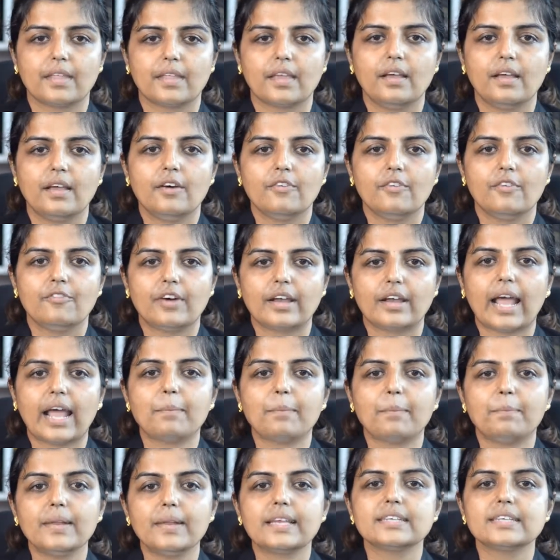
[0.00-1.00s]
For
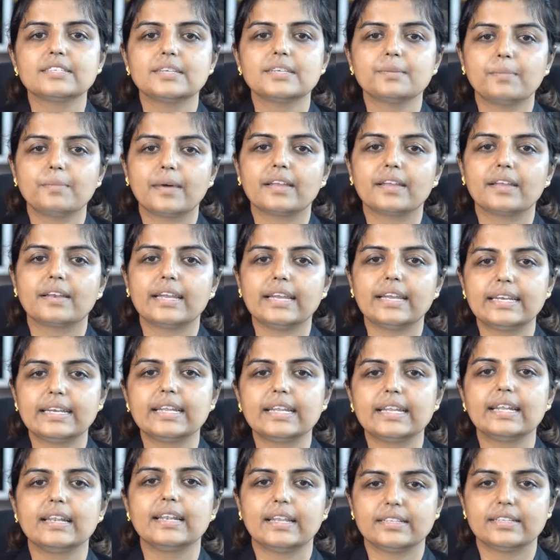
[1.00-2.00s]
application by
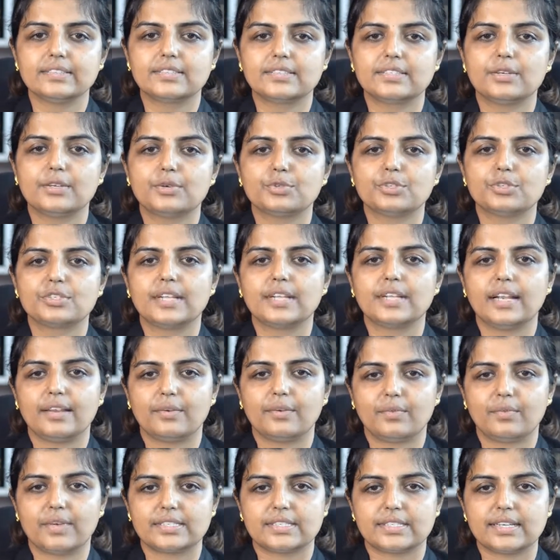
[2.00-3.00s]
retail institutional
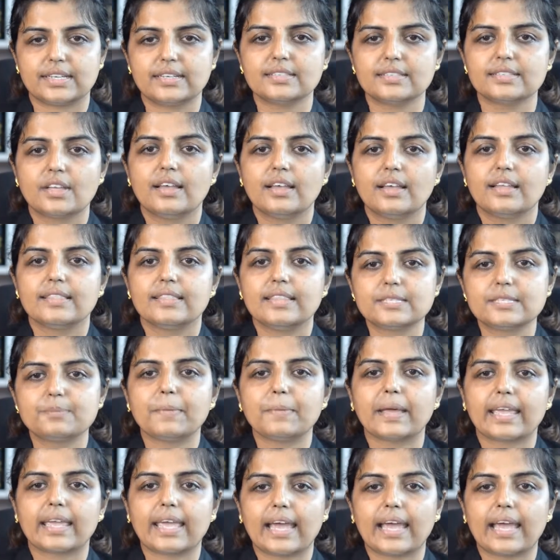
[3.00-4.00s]
investors, this
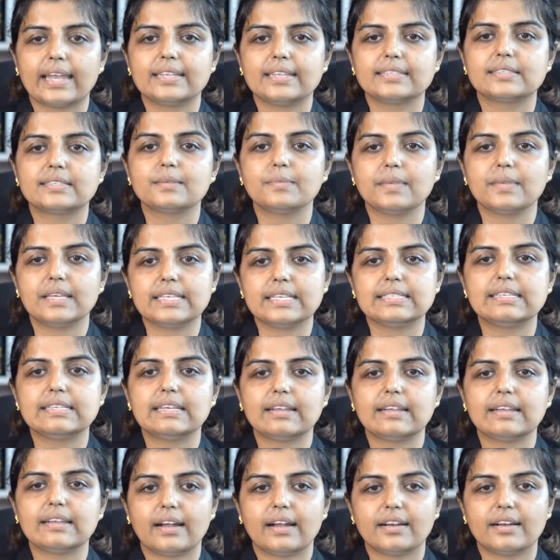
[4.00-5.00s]
mechanism is in
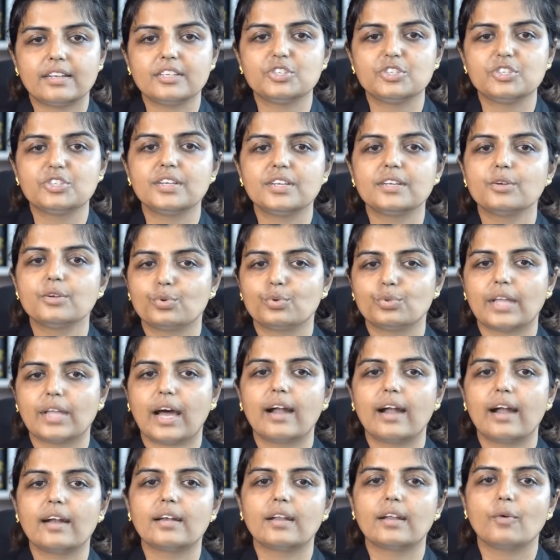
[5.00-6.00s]
addition to
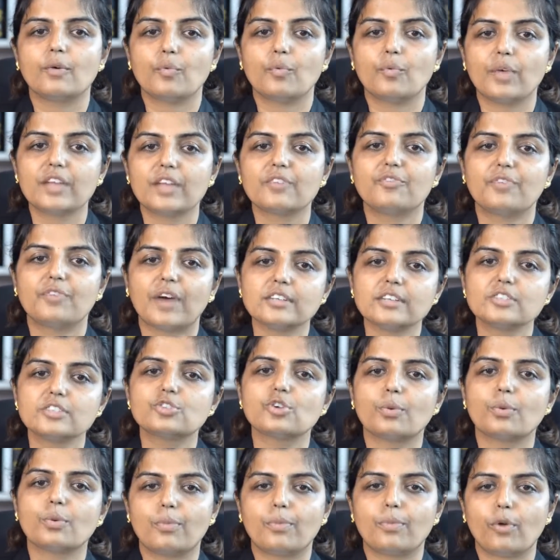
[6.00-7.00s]
that where funds are
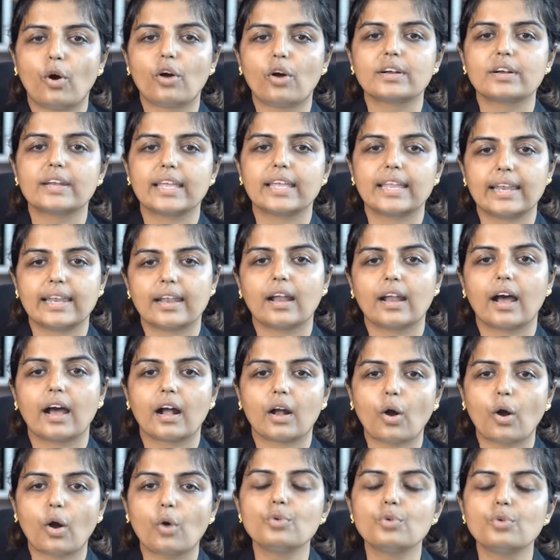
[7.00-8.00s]
blocked in an
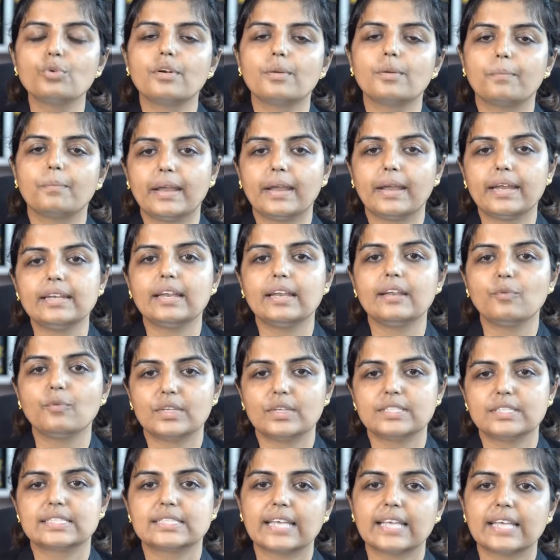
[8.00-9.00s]
account maintained with
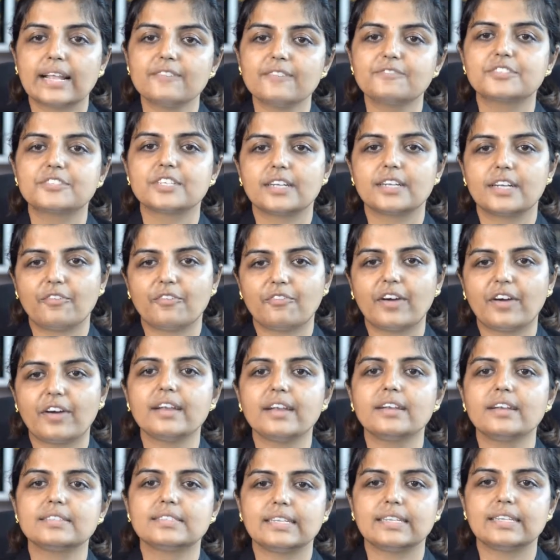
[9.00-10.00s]

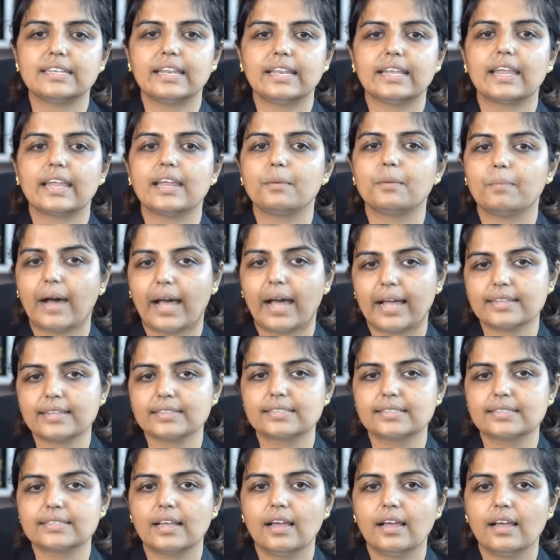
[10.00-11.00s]
self-certified syndicate
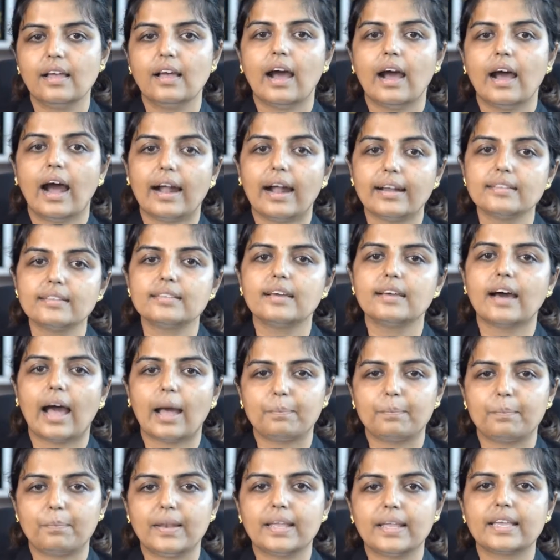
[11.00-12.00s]
banks under the
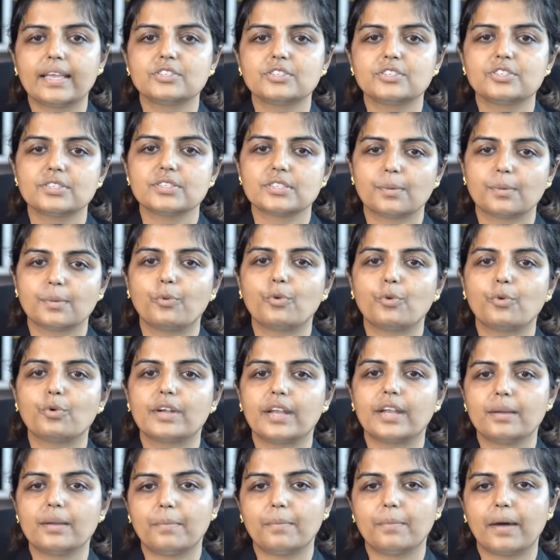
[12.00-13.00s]
application
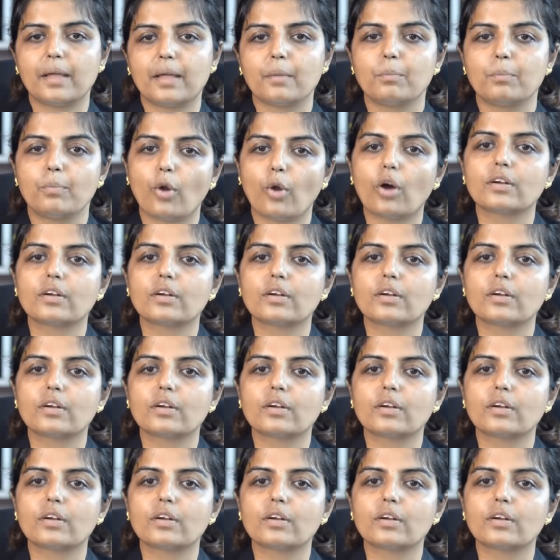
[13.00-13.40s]
supported by blocked